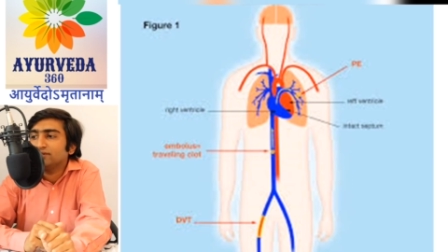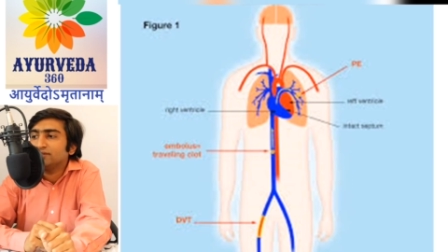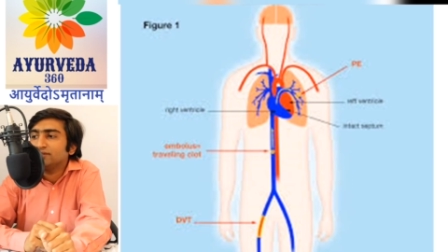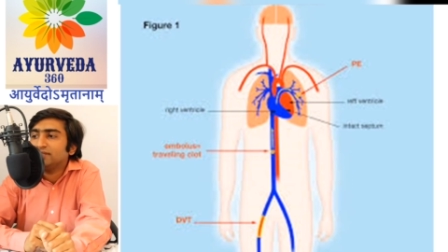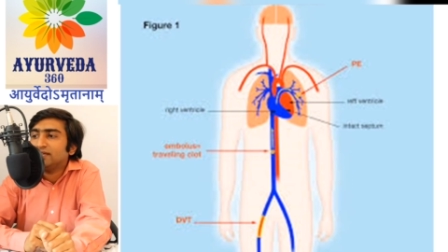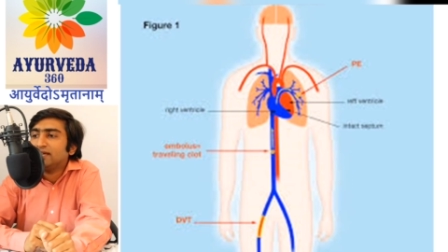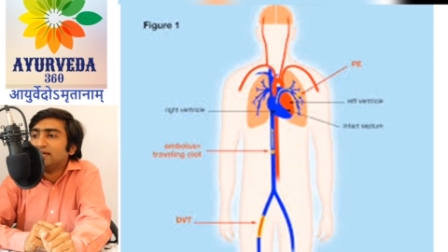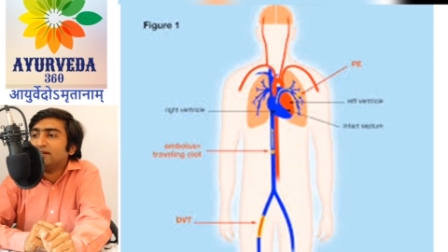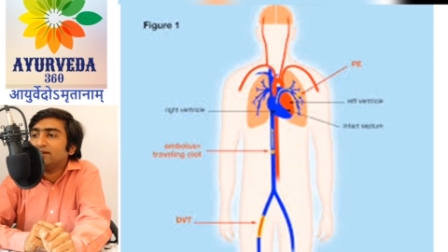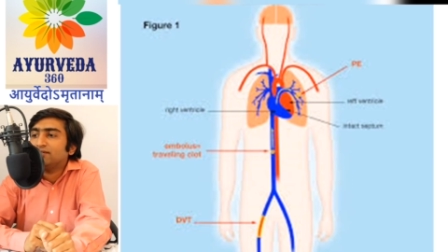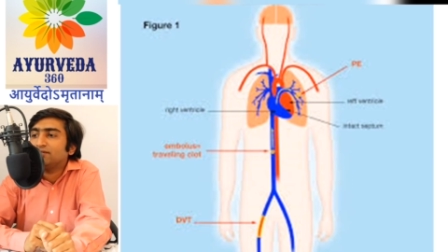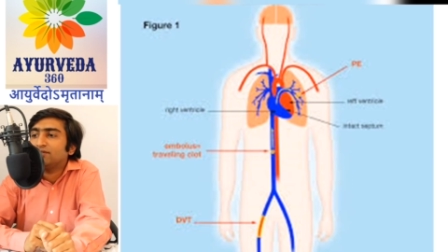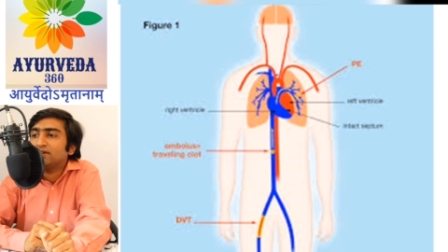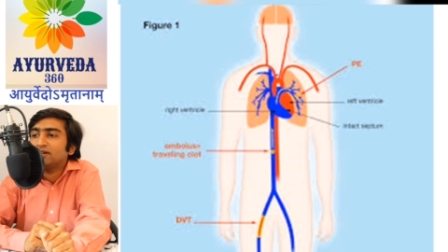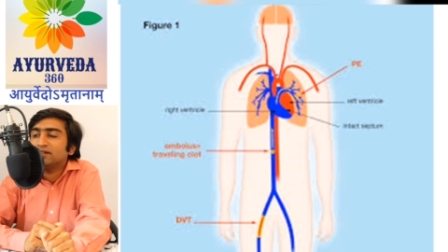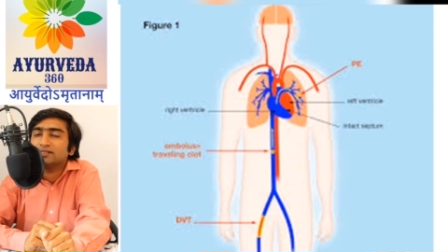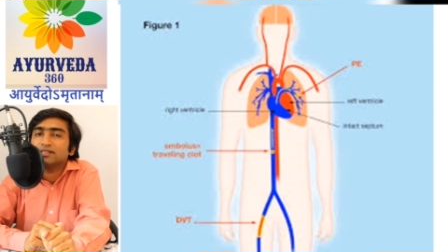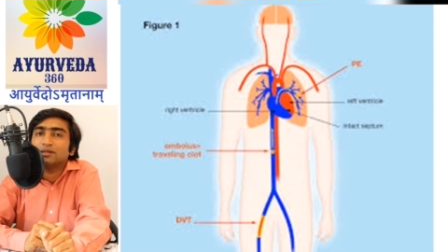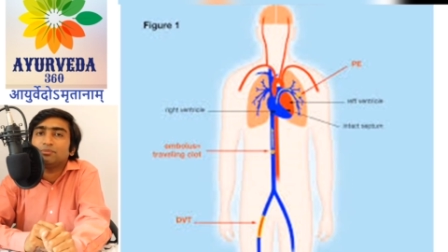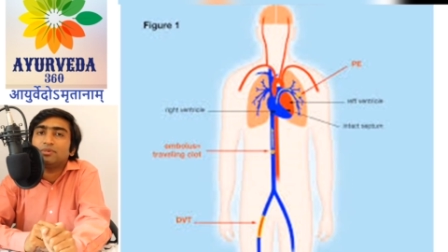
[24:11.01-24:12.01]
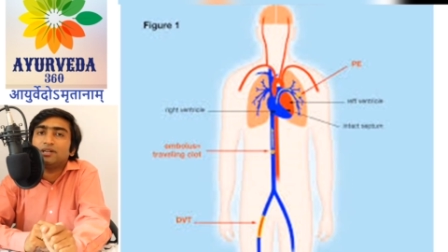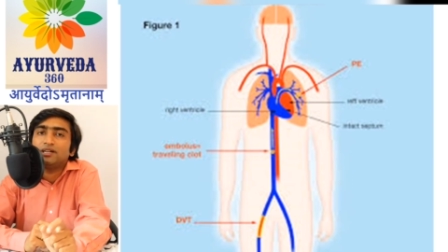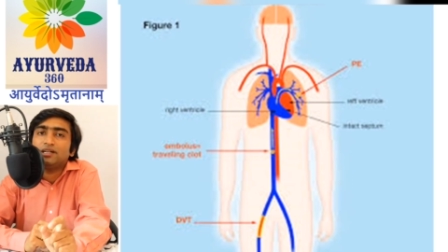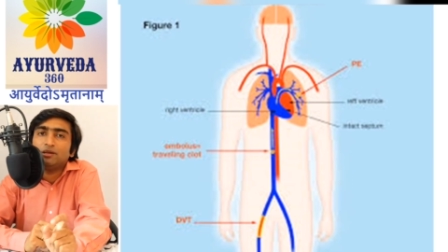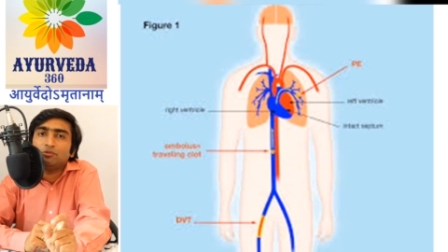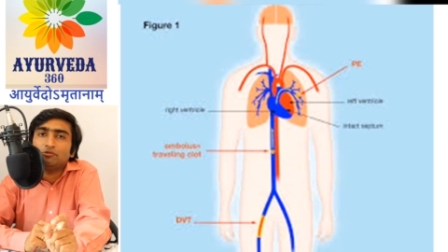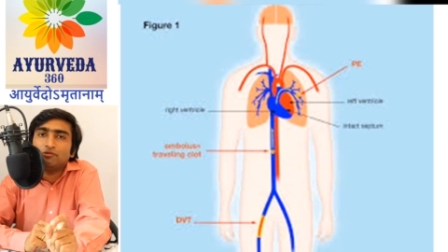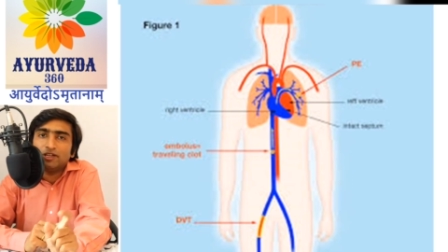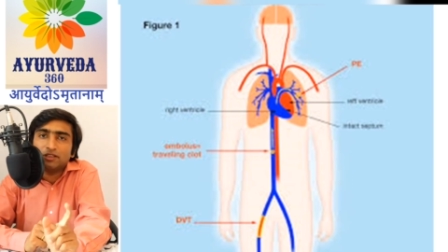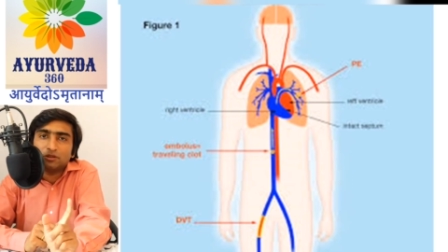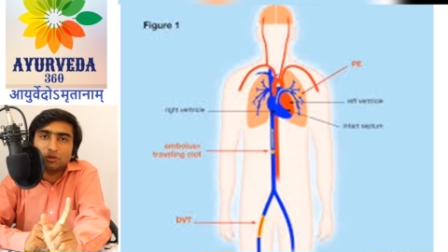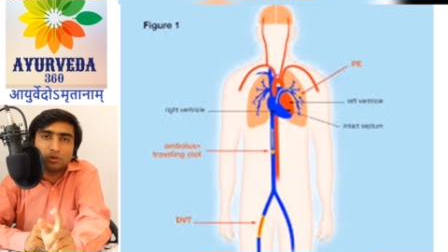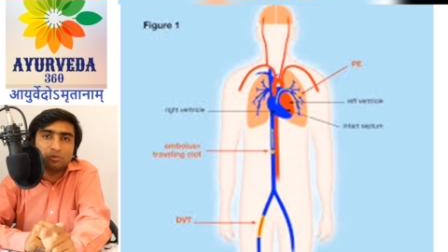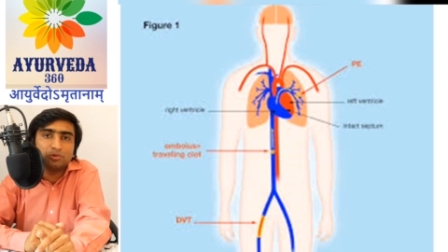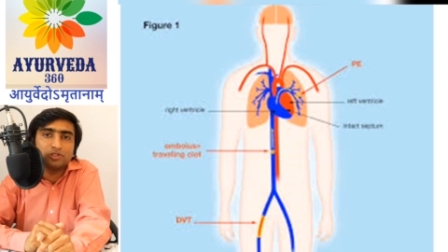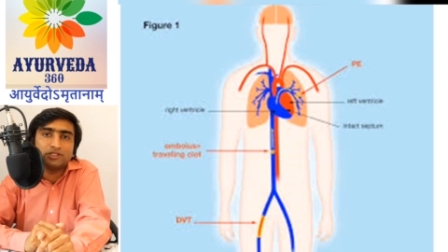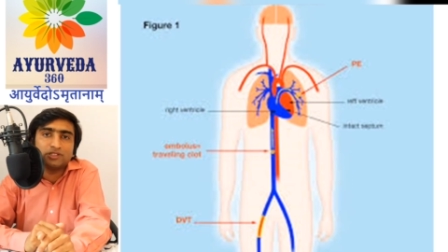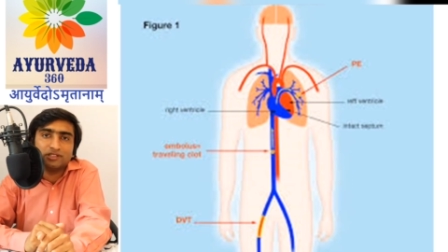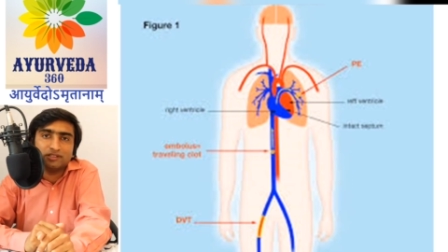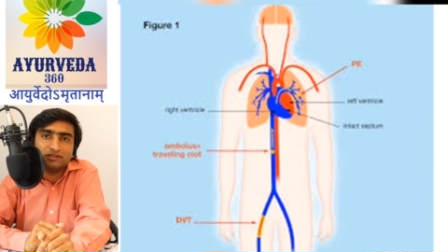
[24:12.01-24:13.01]
say for example, deep vein
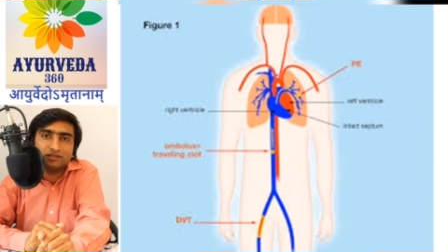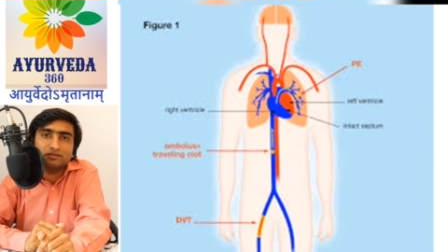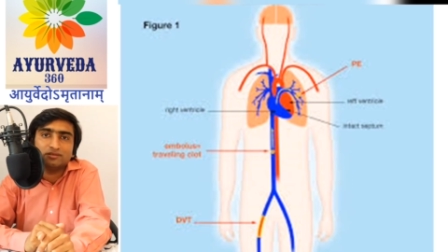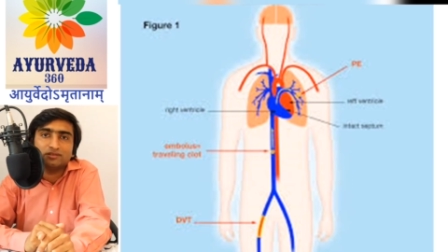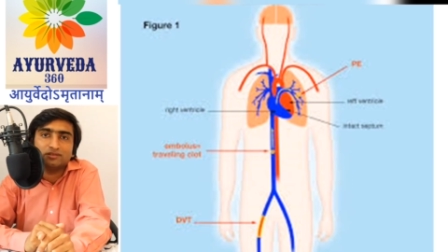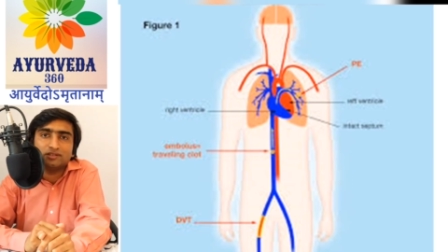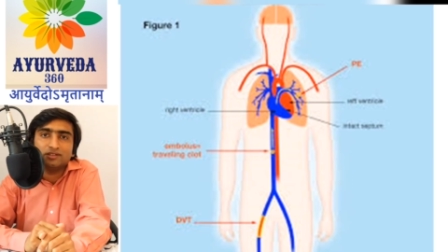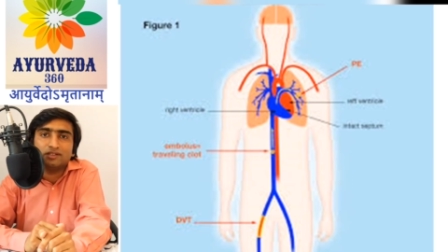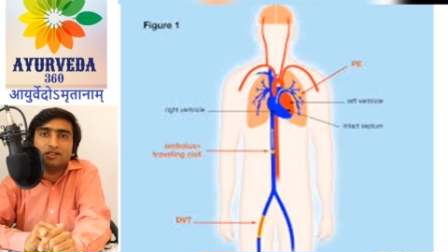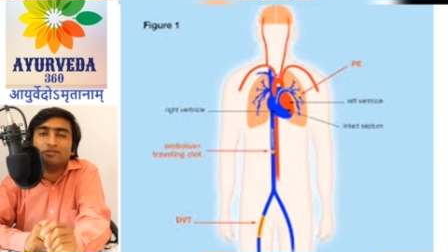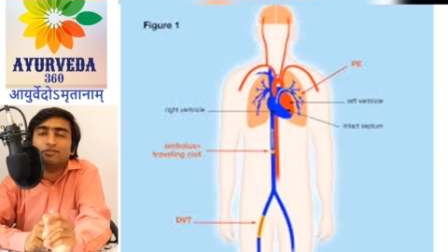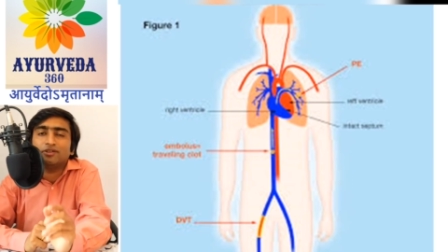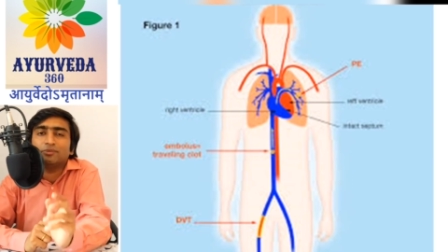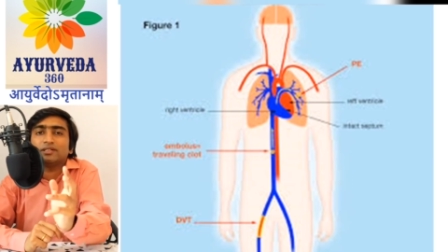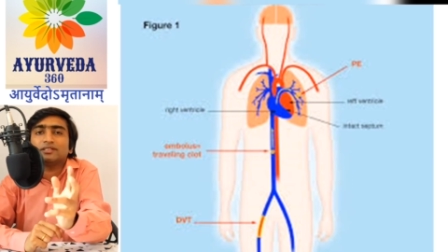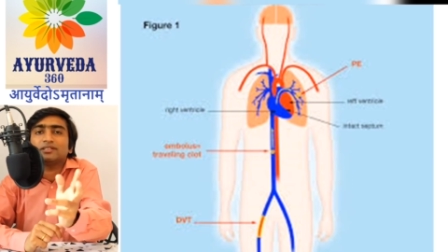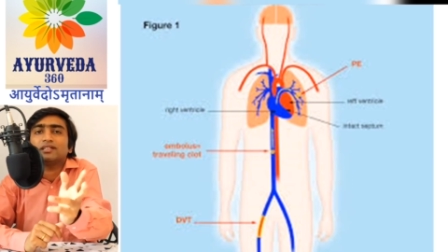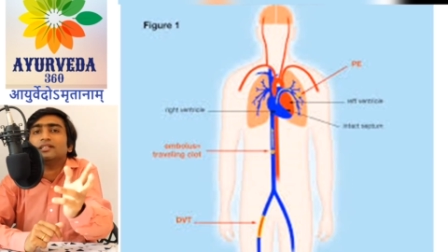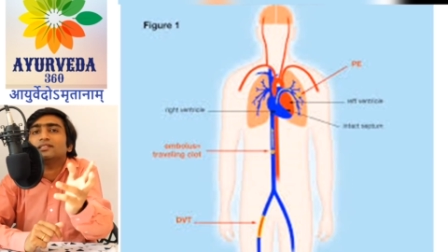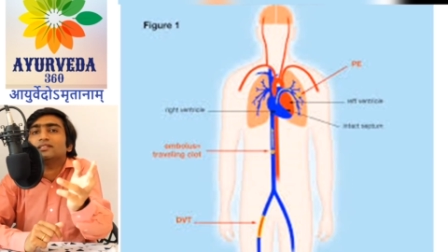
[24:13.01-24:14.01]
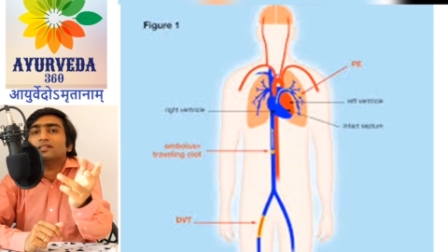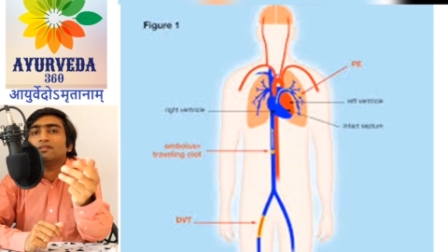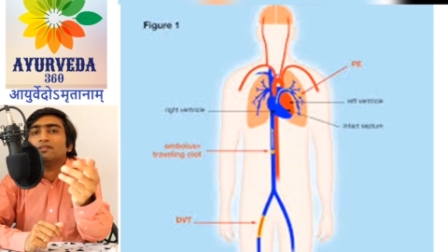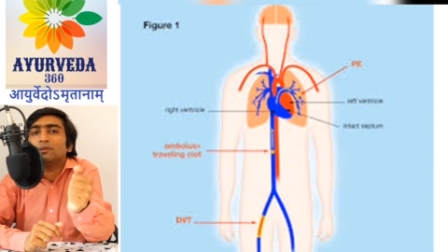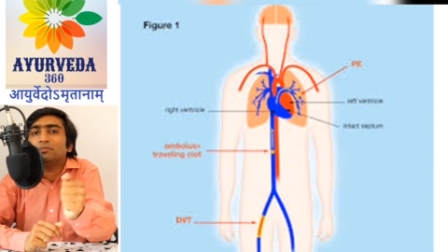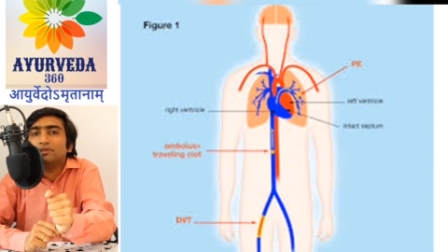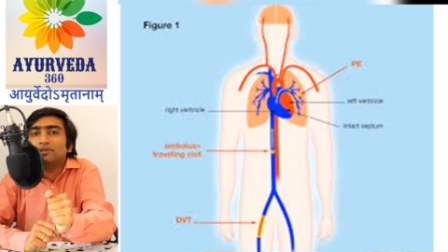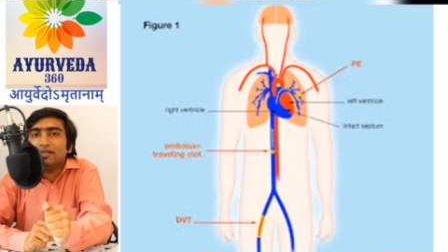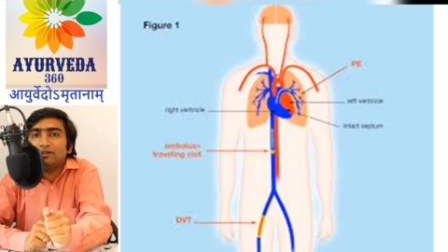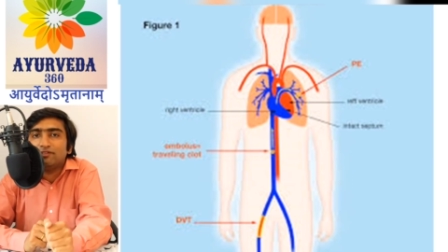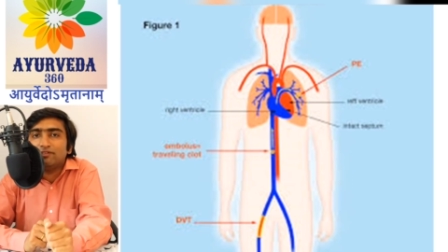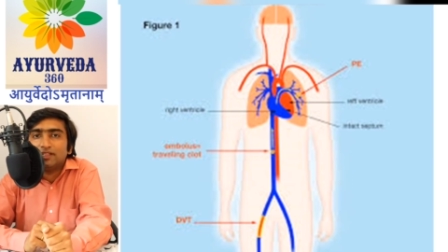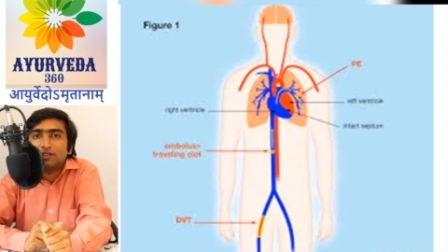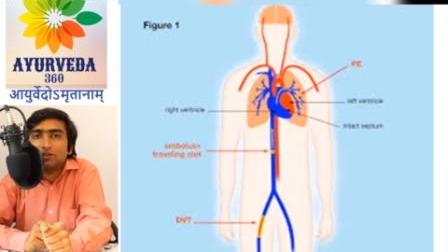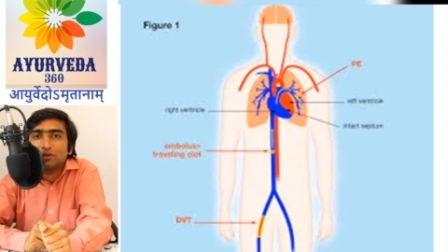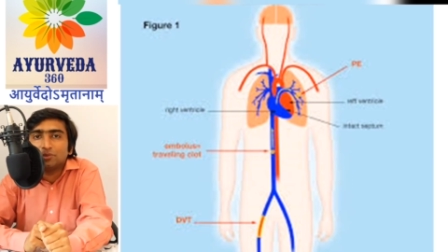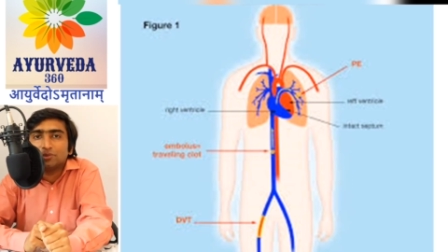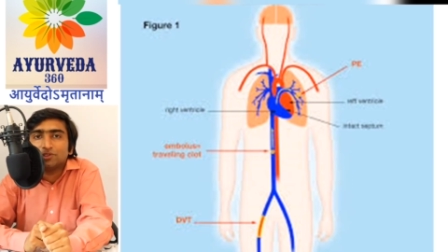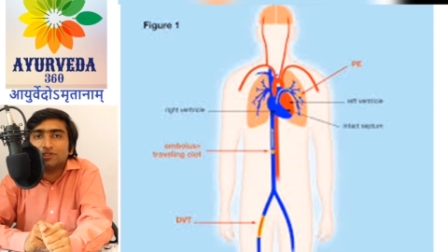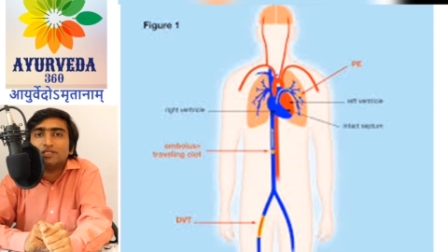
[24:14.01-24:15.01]
thrombosis, if a person has developed deep vein
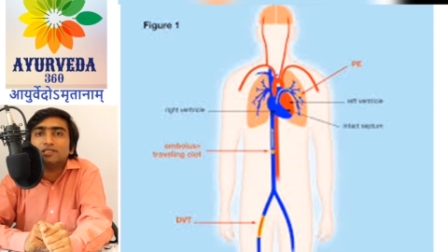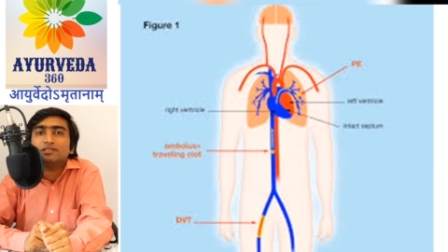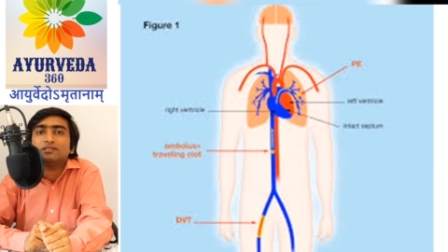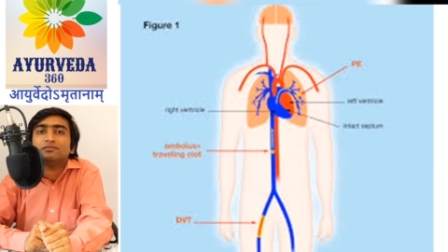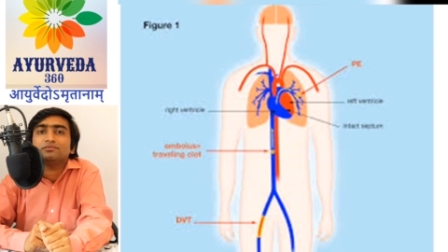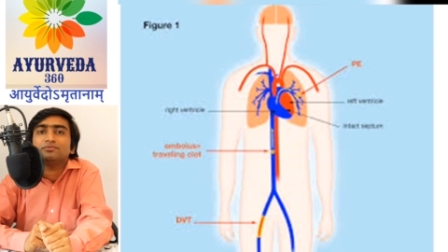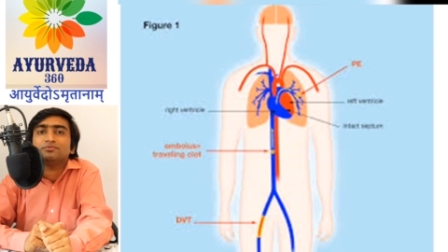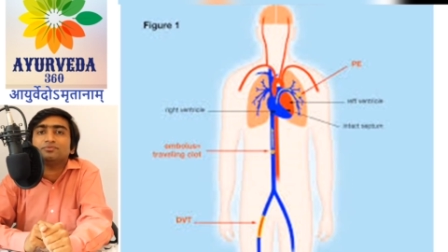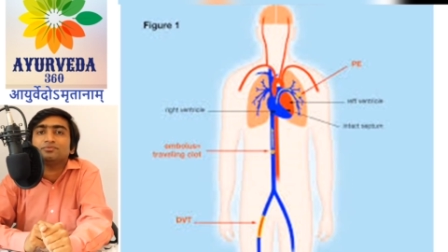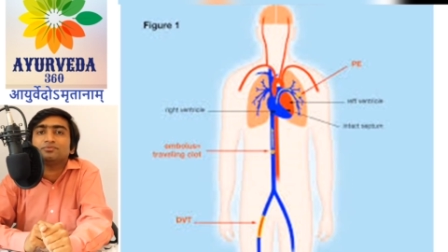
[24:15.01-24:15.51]
thrombosis,